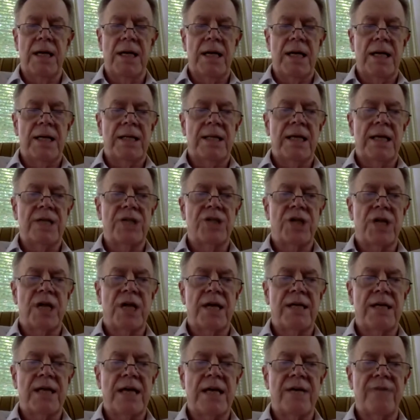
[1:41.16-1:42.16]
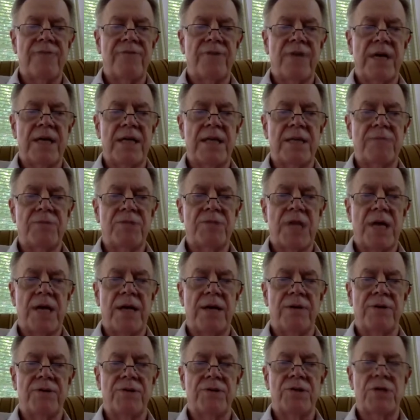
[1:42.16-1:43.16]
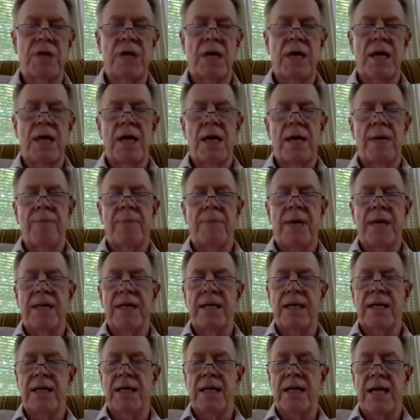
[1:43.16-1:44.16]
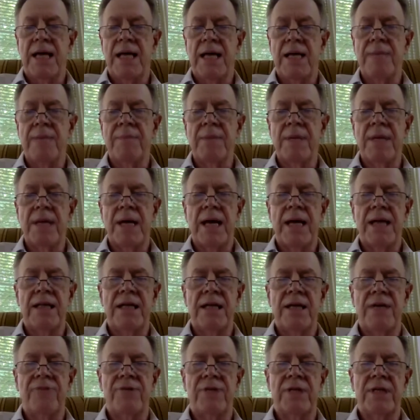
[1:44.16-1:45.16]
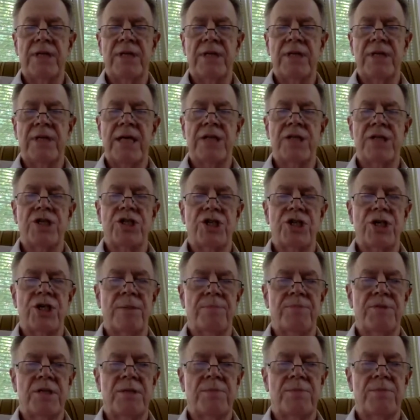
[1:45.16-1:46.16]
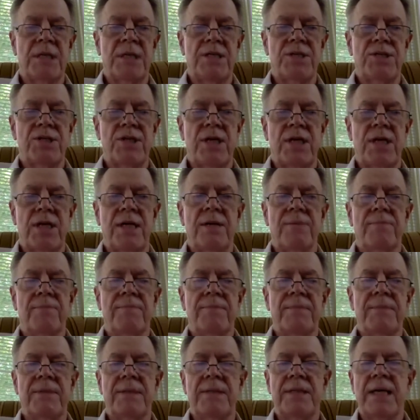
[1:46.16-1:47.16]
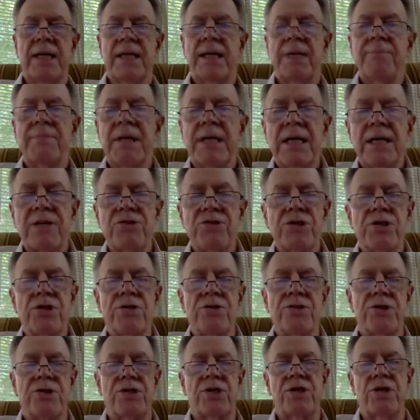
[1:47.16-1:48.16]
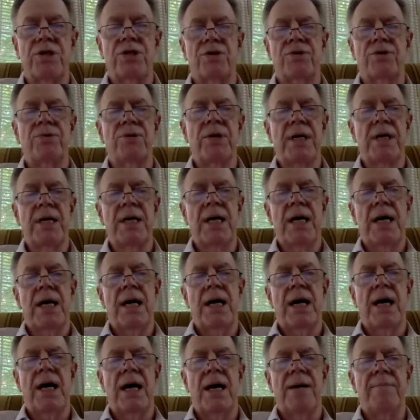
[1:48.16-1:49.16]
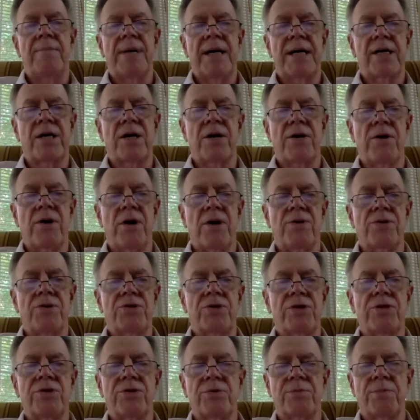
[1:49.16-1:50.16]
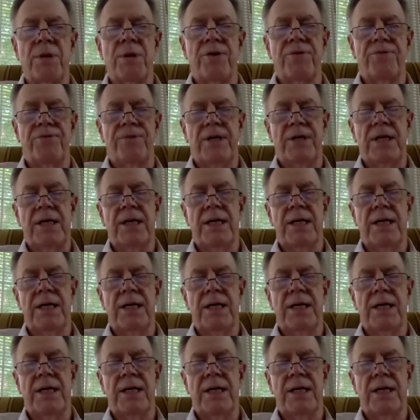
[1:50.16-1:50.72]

They should identify themselves by their name and their relationship to BC. Now let me introduce to you my co-host, Luke Murphy.